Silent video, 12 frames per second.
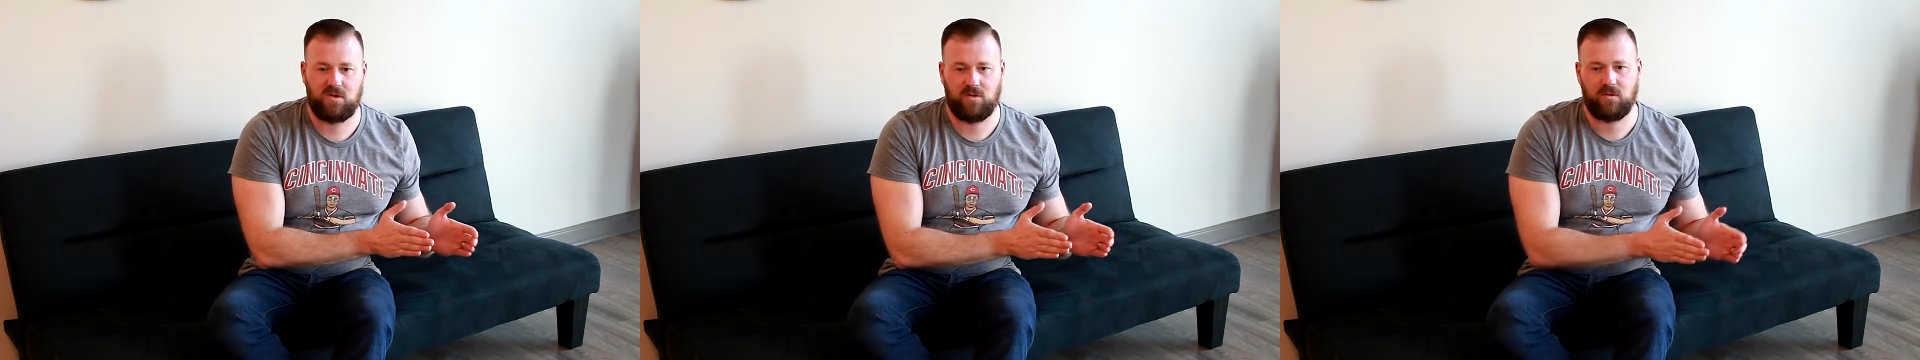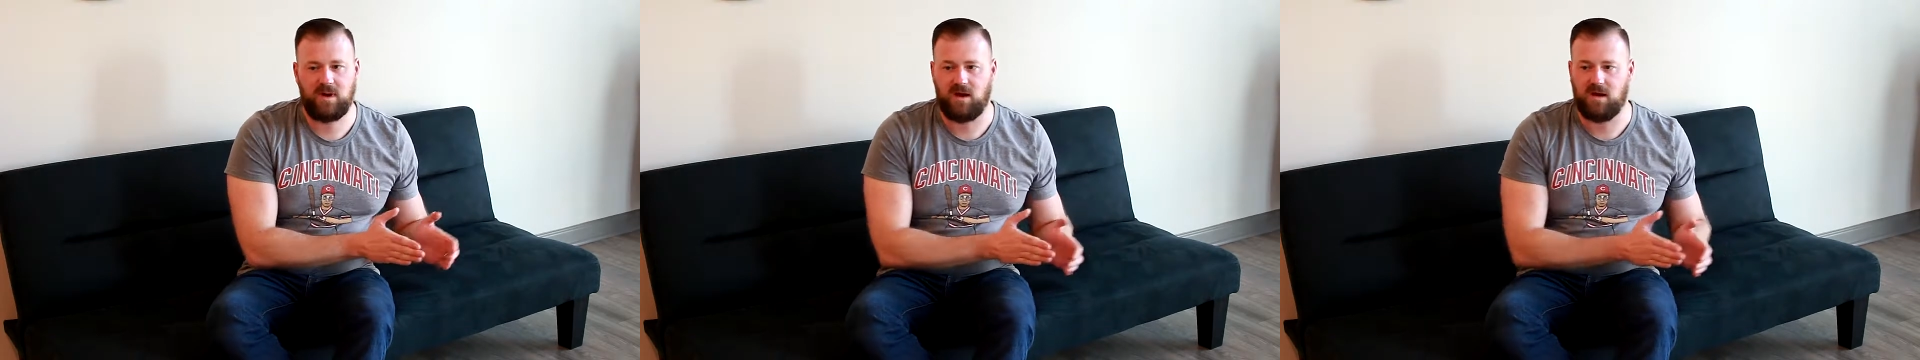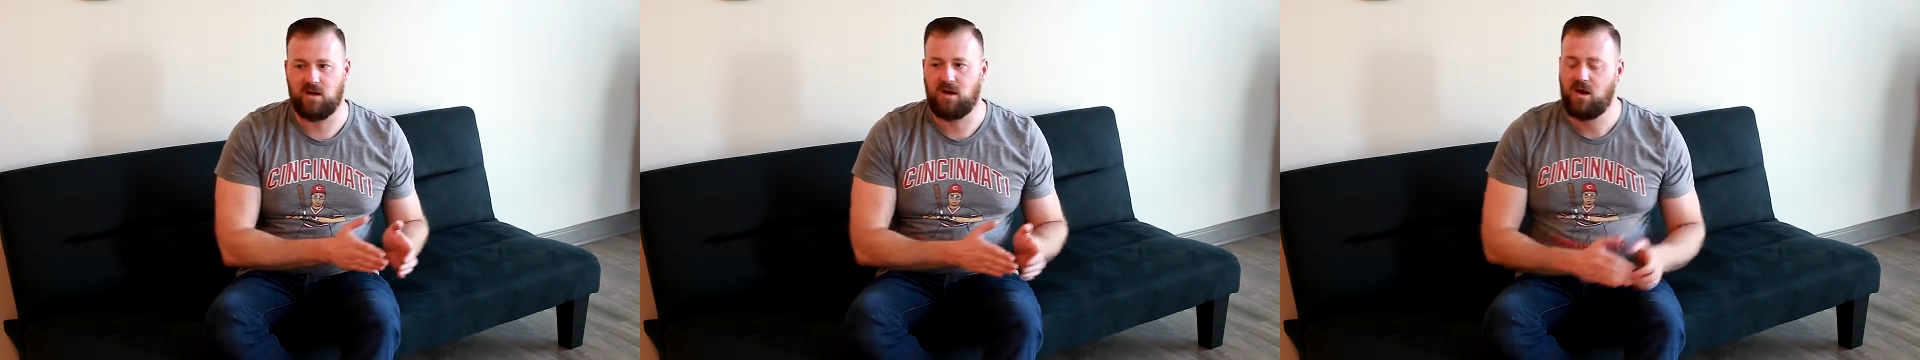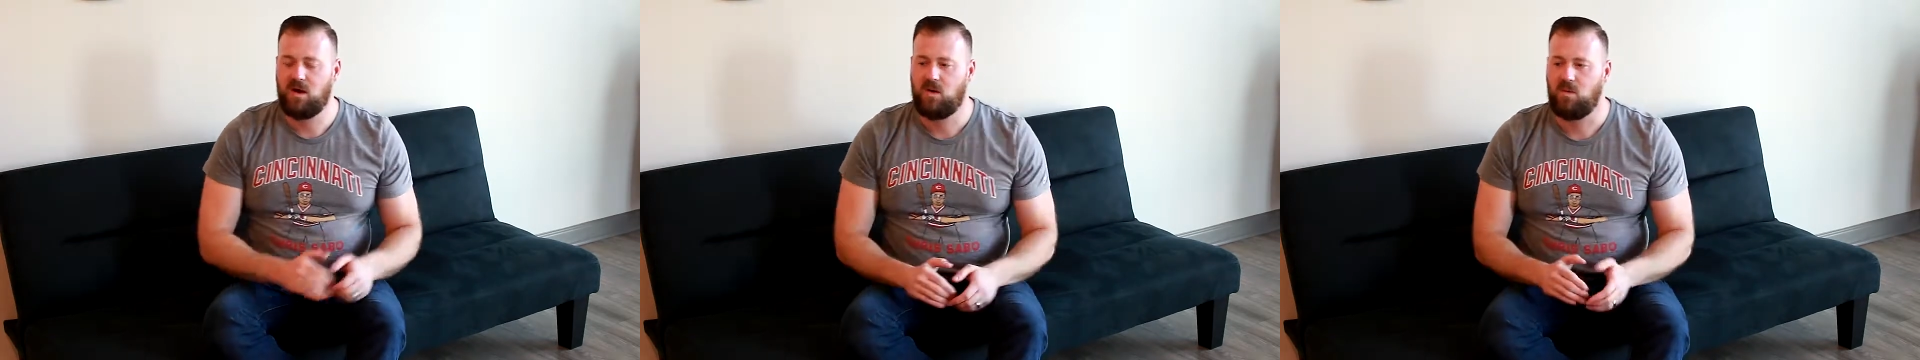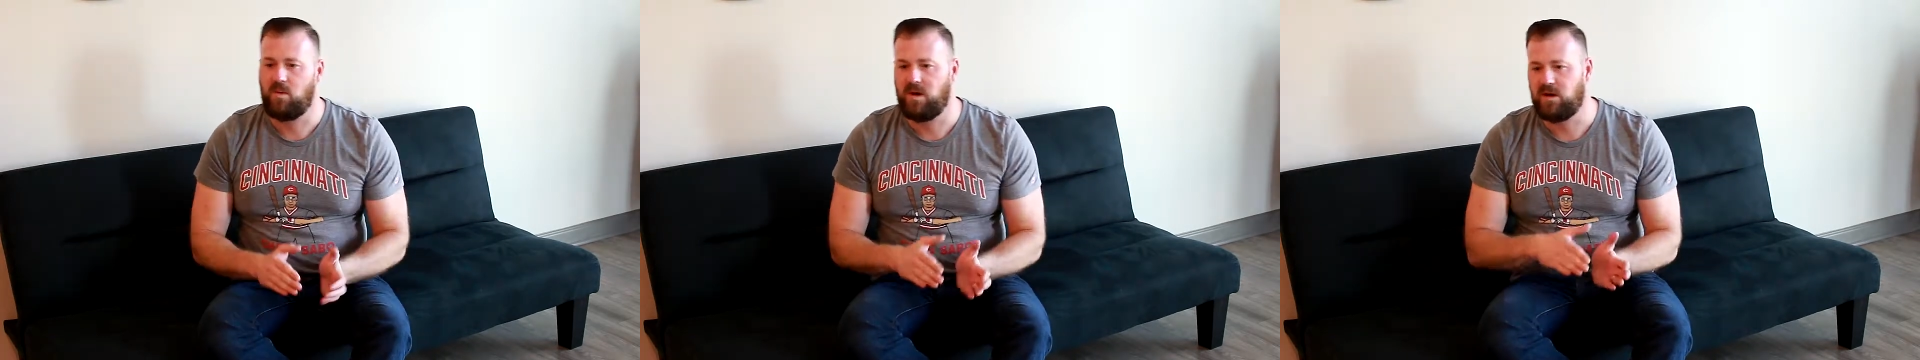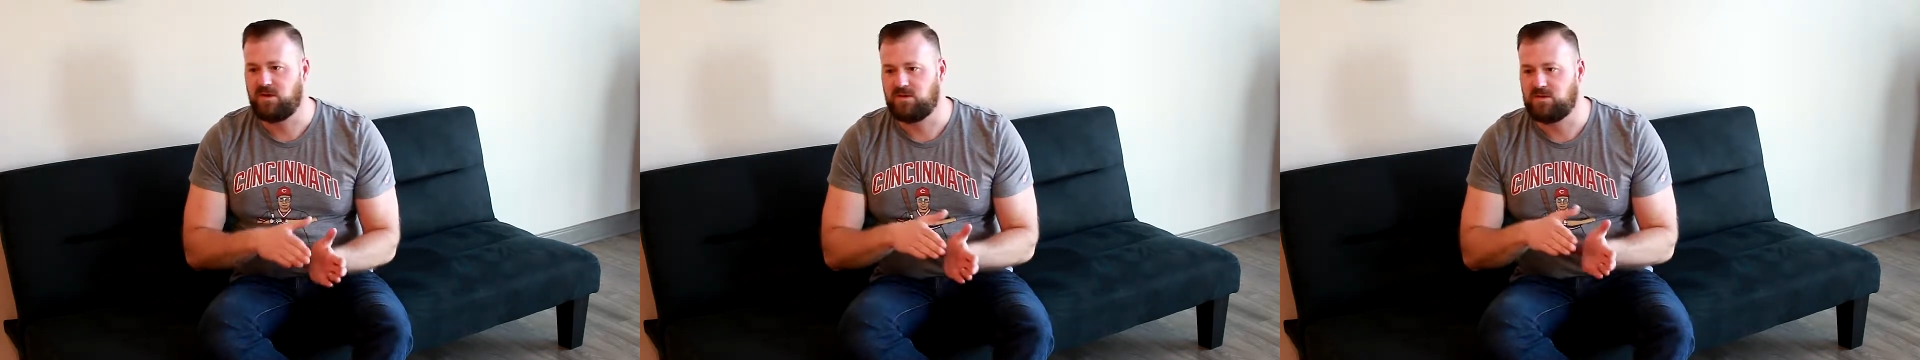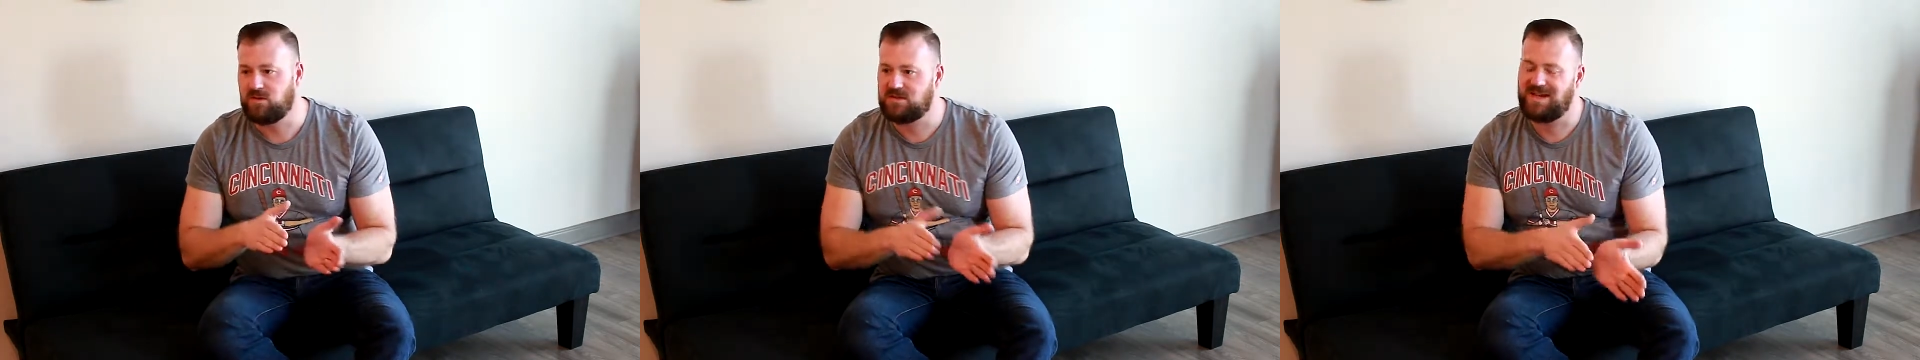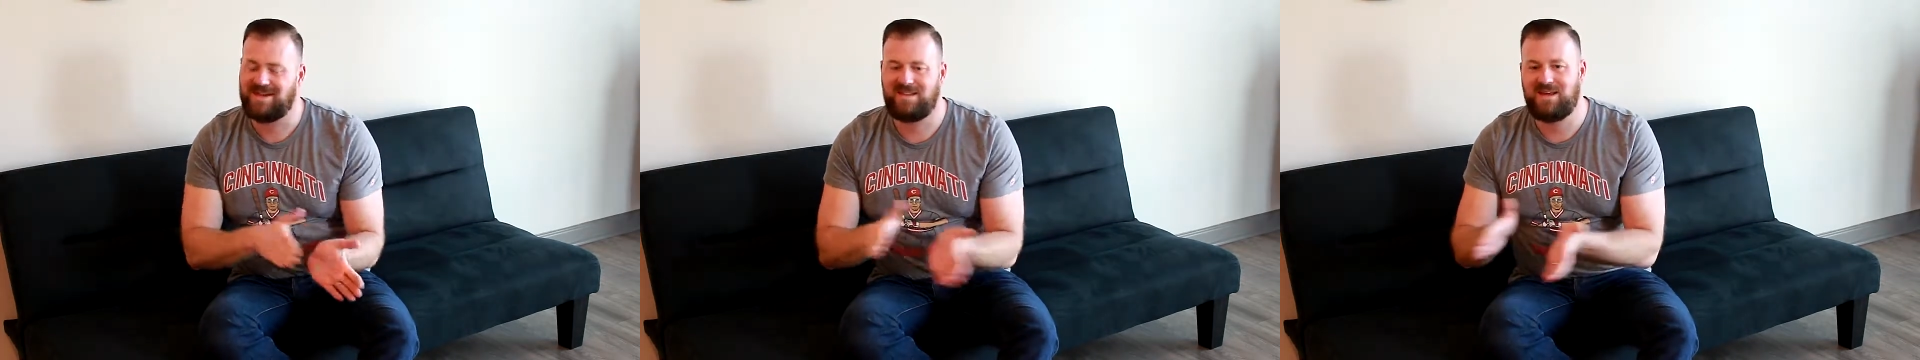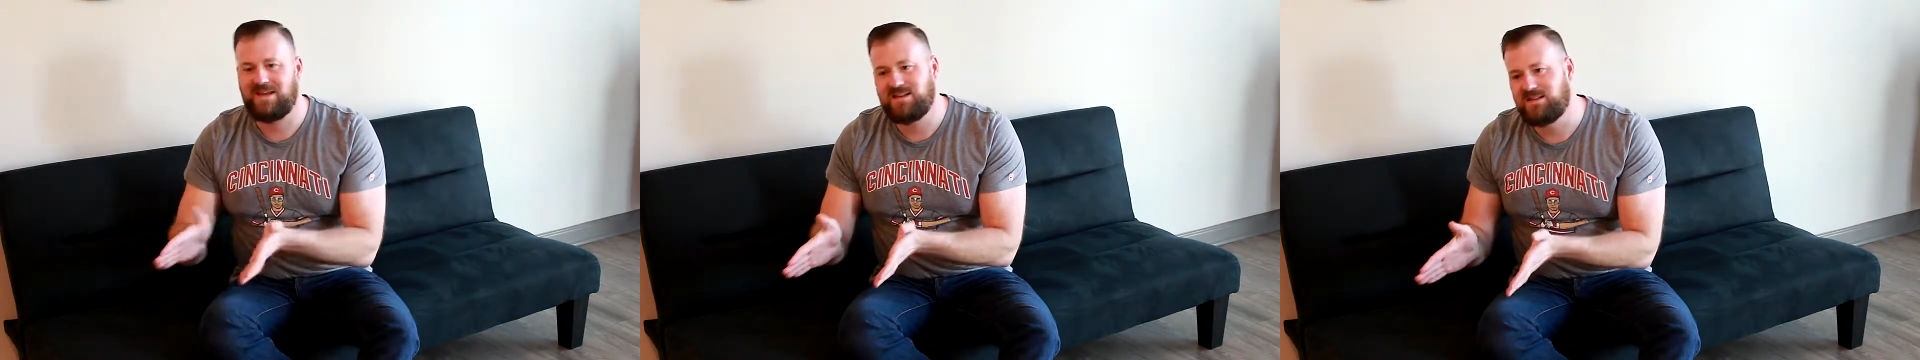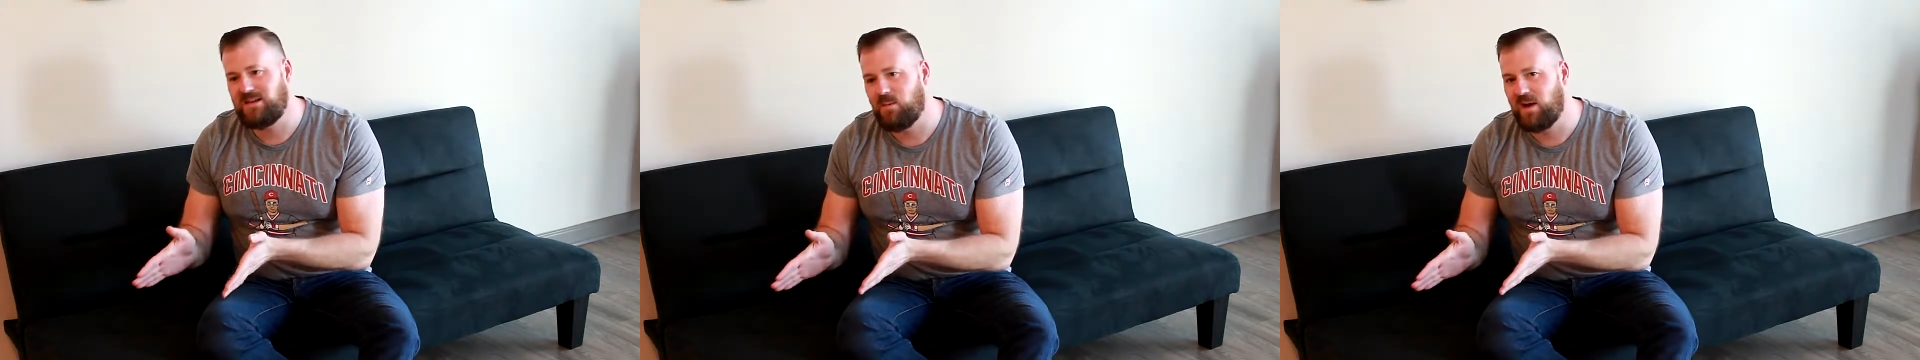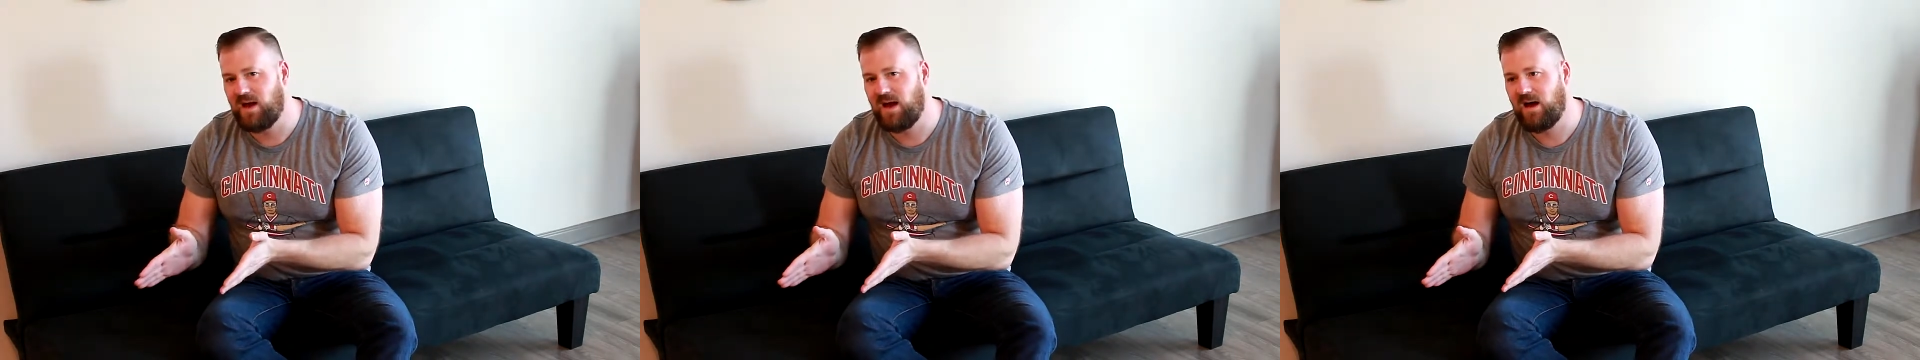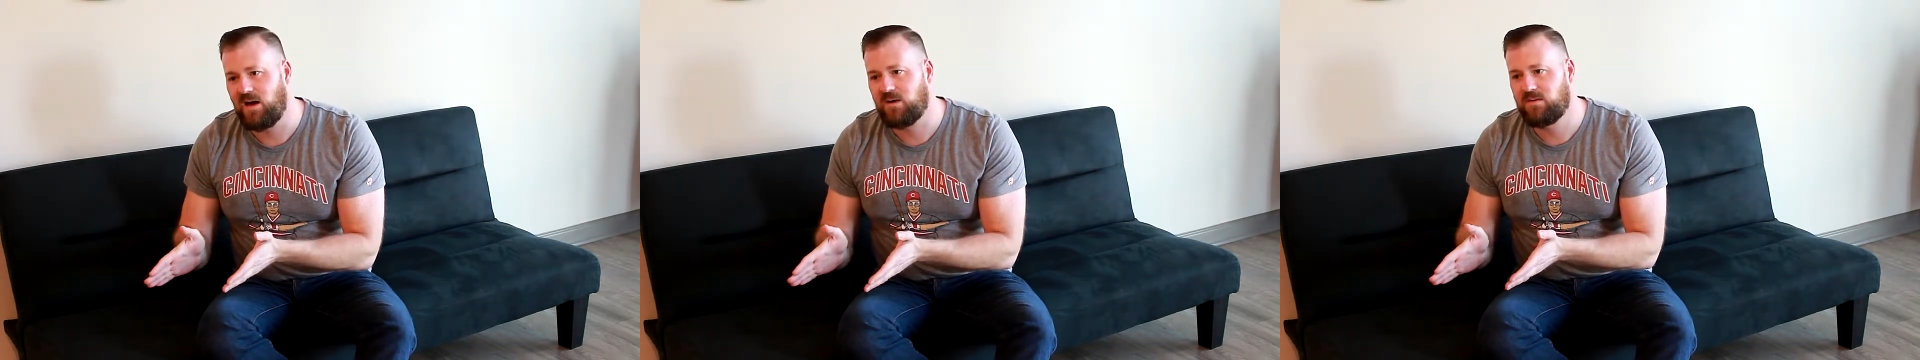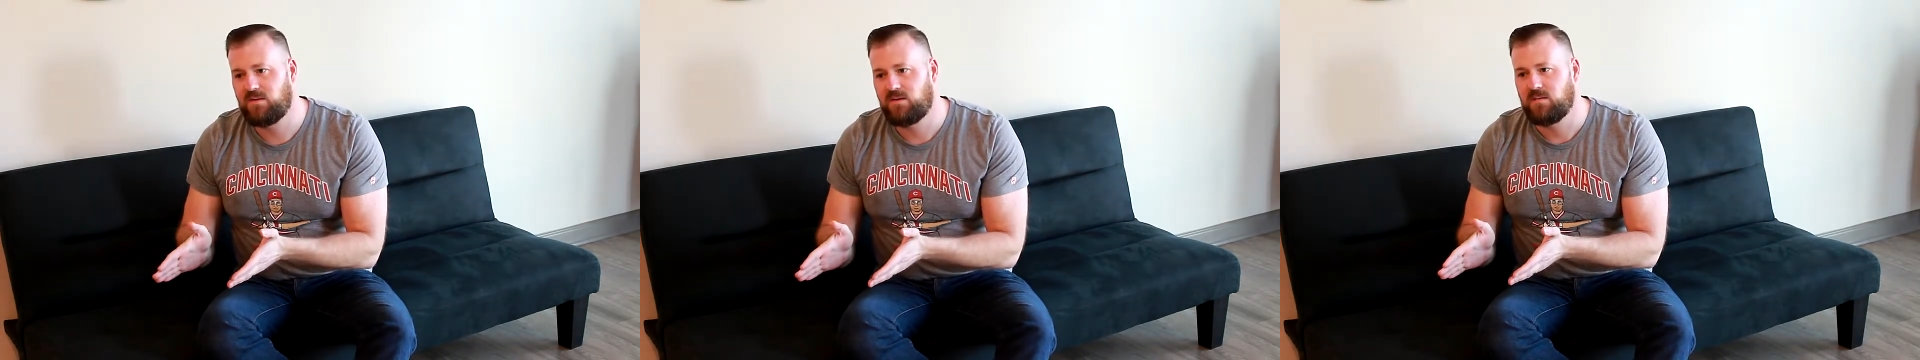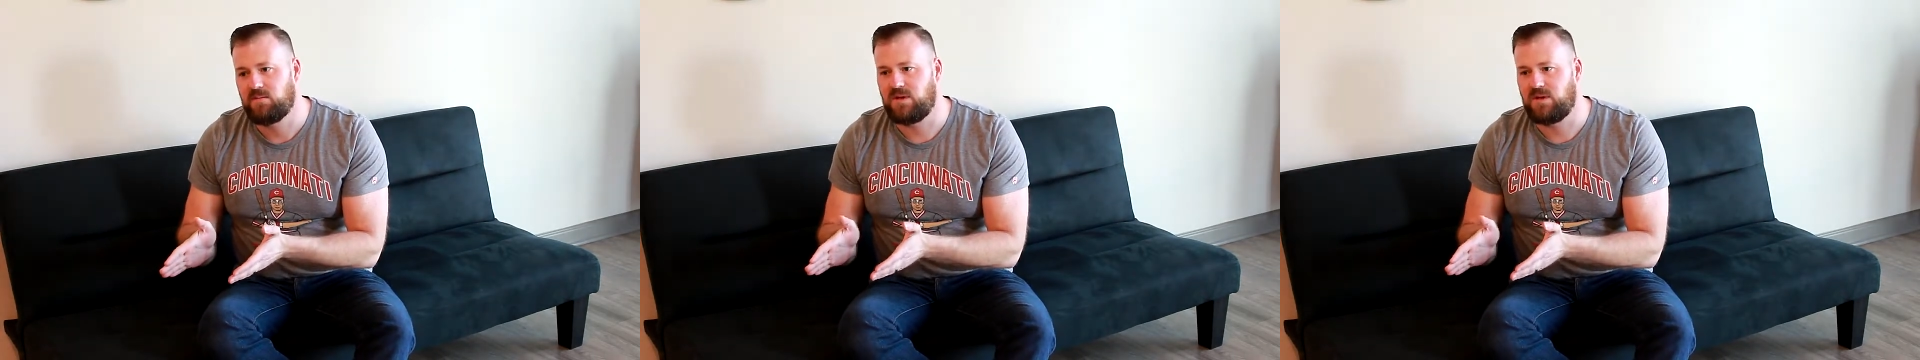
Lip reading: career where you're going to take the easy way out